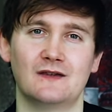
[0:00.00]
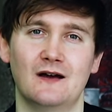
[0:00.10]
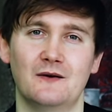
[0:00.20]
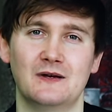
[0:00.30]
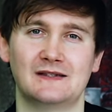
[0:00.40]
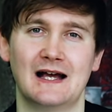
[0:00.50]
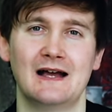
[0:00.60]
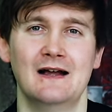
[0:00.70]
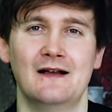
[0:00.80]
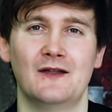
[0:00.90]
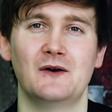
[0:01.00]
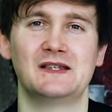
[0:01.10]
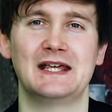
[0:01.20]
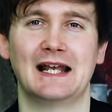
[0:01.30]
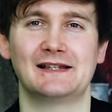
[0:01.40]
though, is that
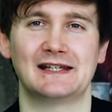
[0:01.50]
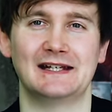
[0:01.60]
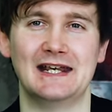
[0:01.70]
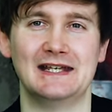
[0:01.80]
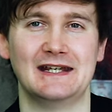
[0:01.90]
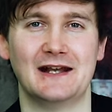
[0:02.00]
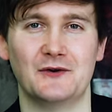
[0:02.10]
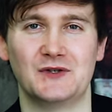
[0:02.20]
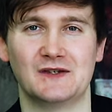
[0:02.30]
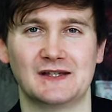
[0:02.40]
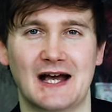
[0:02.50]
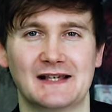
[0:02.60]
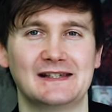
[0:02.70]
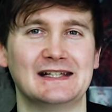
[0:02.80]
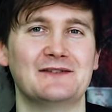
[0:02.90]
those in the Atlantic and Indian Oceans
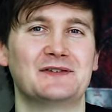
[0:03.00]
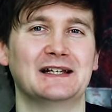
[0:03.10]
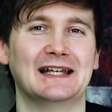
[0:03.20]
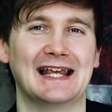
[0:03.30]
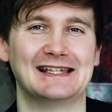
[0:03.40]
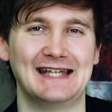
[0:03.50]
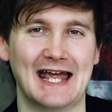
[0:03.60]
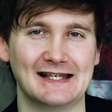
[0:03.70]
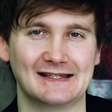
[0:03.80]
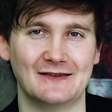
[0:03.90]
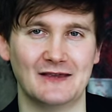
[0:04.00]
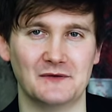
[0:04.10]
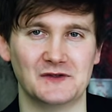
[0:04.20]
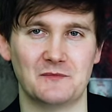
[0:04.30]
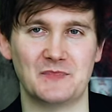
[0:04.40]
are significantly less dense than
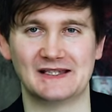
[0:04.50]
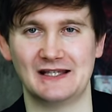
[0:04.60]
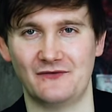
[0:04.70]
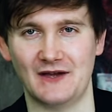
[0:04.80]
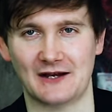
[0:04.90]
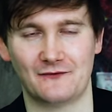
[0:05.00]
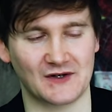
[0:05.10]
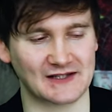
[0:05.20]
those of the Pacific. For